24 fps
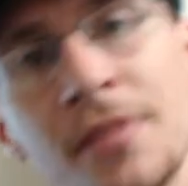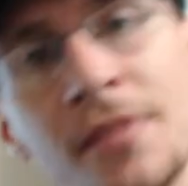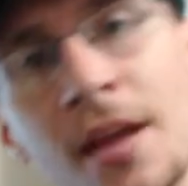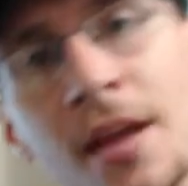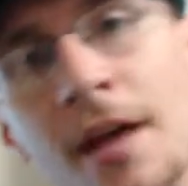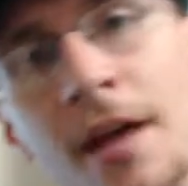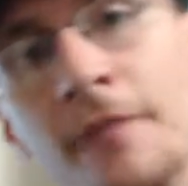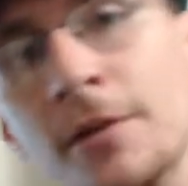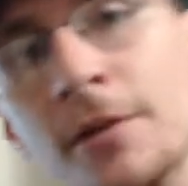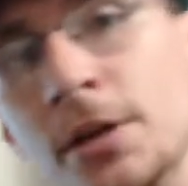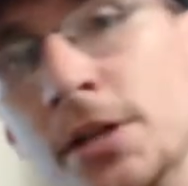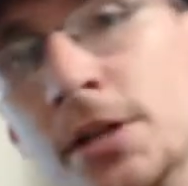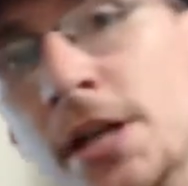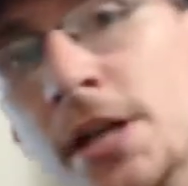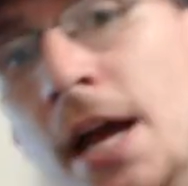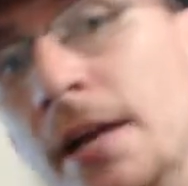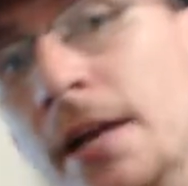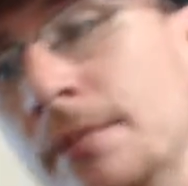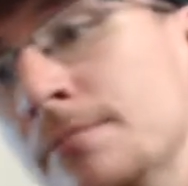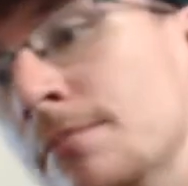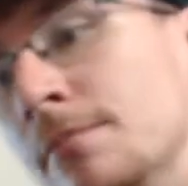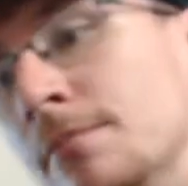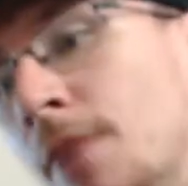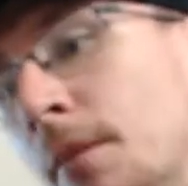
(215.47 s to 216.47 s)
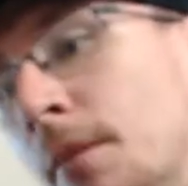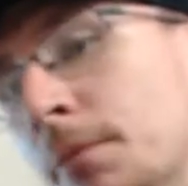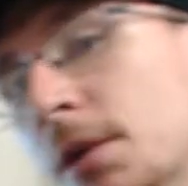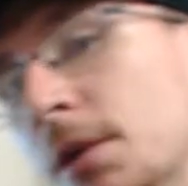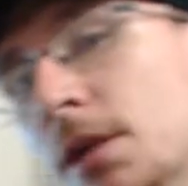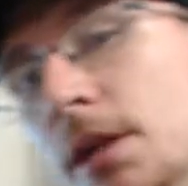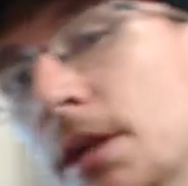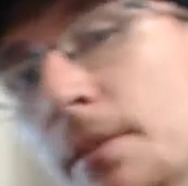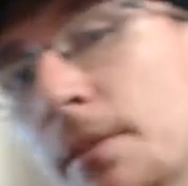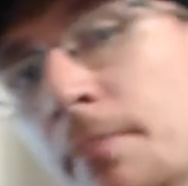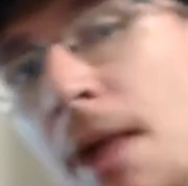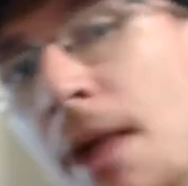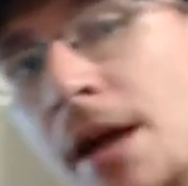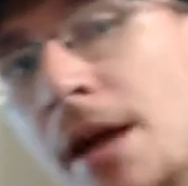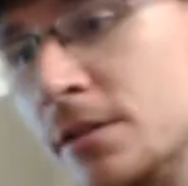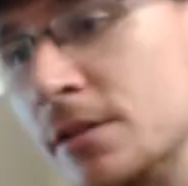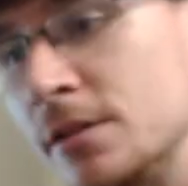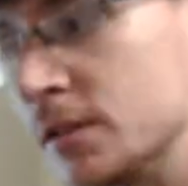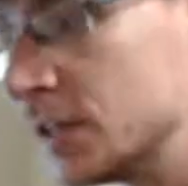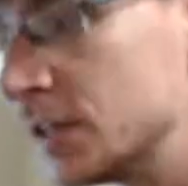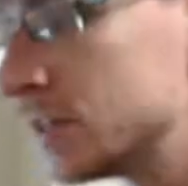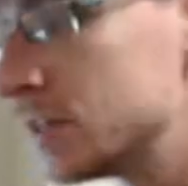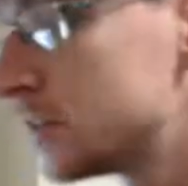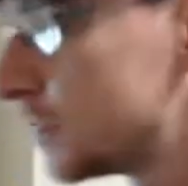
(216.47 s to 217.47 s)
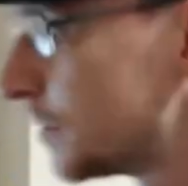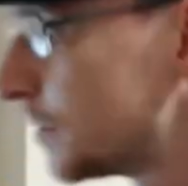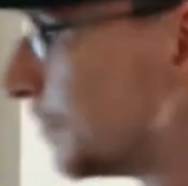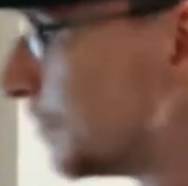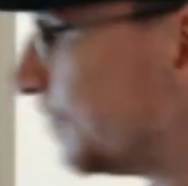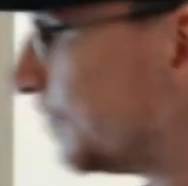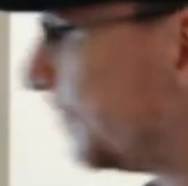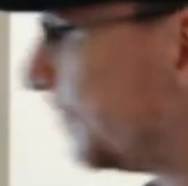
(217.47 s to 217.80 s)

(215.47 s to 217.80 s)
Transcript: have a good night. I'm going to get back to this.